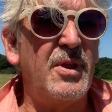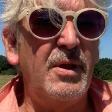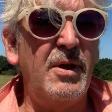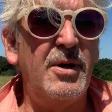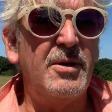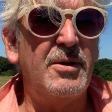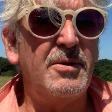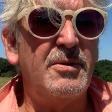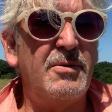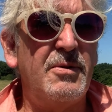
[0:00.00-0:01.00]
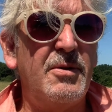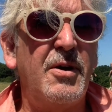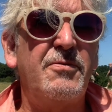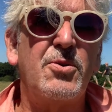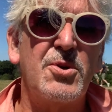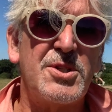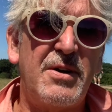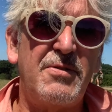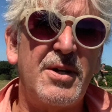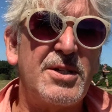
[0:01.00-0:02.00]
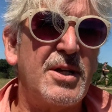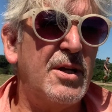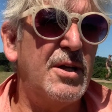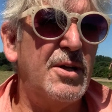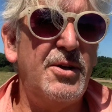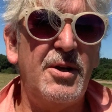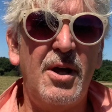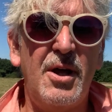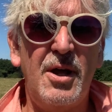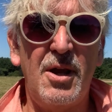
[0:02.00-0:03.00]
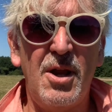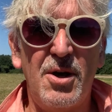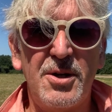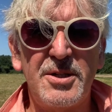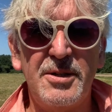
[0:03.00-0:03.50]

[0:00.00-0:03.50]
of course I've had to learn a lot,